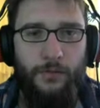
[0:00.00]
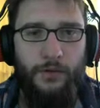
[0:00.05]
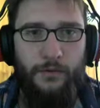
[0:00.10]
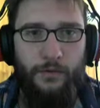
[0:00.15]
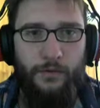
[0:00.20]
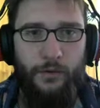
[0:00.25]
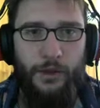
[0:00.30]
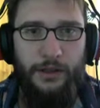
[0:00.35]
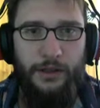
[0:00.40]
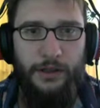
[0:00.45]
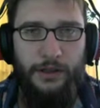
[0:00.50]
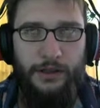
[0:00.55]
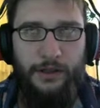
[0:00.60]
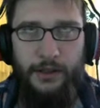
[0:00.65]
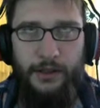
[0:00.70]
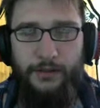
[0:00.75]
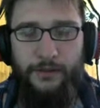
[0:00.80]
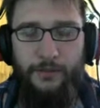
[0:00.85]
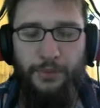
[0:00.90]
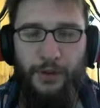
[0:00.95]

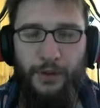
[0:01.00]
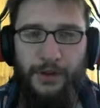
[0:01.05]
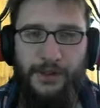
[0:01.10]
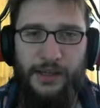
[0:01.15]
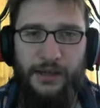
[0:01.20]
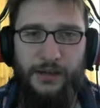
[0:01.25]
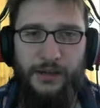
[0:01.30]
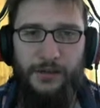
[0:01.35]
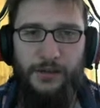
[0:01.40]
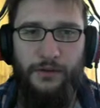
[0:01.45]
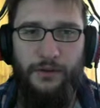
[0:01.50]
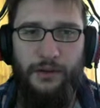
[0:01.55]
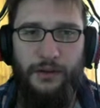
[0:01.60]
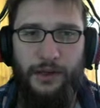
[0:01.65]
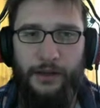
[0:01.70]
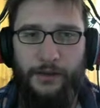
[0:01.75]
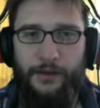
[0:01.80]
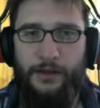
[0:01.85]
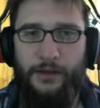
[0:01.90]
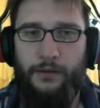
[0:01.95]
twenty-seven percent to the
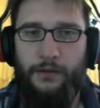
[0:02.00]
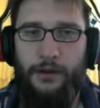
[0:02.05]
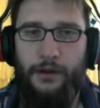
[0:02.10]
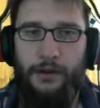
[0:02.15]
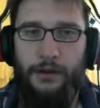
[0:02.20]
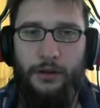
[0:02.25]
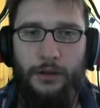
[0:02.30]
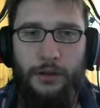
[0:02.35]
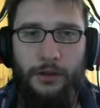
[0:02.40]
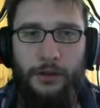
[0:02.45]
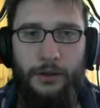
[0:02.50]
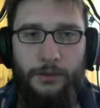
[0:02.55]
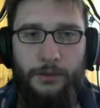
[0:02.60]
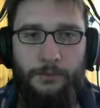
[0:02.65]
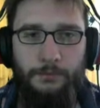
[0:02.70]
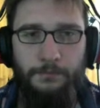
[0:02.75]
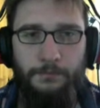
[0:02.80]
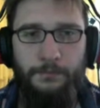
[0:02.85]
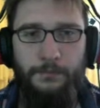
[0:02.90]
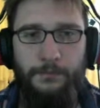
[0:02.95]
next level.
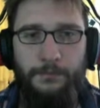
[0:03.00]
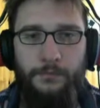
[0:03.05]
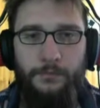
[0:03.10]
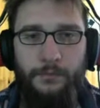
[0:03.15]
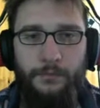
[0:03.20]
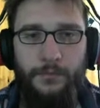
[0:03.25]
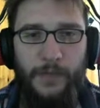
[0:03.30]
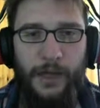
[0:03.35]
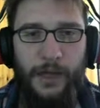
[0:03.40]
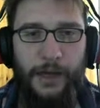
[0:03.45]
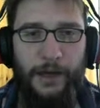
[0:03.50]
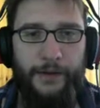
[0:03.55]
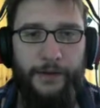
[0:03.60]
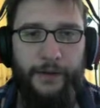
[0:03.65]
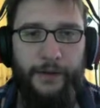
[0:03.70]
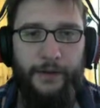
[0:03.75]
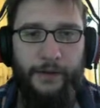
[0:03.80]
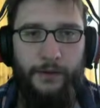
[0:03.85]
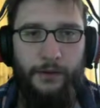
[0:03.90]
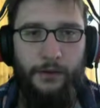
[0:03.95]

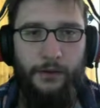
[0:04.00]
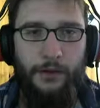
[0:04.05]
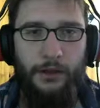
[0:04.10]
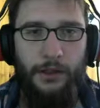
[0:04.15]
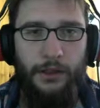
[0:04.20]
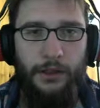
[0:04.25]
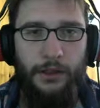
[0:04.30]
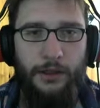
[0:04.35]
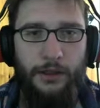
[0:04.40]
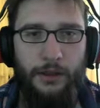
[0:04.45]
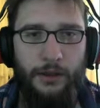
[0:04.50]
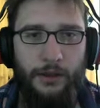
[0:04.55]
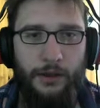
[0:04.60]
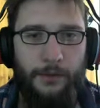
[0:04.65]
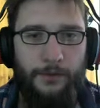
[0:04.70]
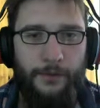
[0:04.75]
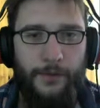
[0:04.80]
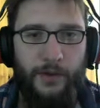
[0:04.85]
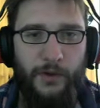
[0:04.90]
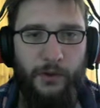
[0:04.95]
Access is thirty-nine, and yeah,
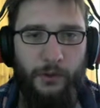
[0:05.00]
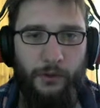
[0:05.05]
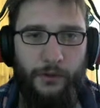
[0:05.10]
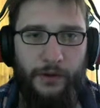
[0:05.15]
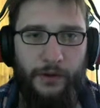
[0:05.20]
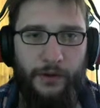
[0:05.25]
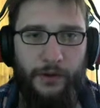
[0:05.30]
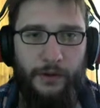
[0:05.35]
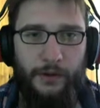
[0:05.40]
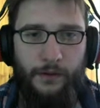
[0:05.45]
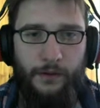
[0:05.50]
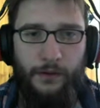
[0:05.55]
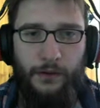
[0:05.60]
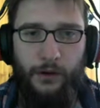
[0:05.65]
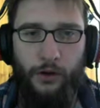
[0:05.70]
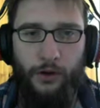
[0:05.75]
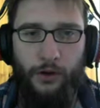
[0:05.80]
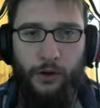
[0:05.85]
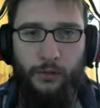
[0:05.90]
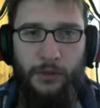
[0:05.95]
so that's
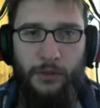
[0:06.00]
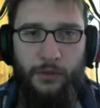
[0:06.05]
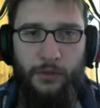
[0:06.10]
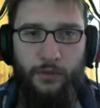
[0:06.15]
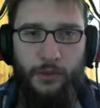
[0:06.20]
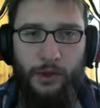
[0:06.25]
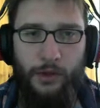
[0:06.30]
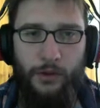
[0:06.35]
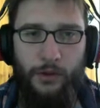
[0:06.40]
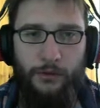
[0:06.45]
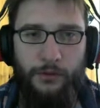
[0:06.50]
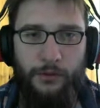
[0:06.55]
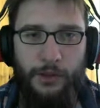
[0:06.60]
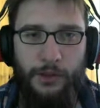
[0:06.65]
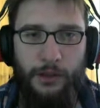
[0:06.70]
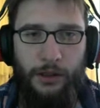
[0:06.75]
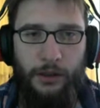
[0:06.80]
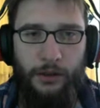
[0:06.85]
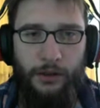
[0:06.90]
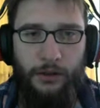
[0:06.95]
learning by doing, everybody.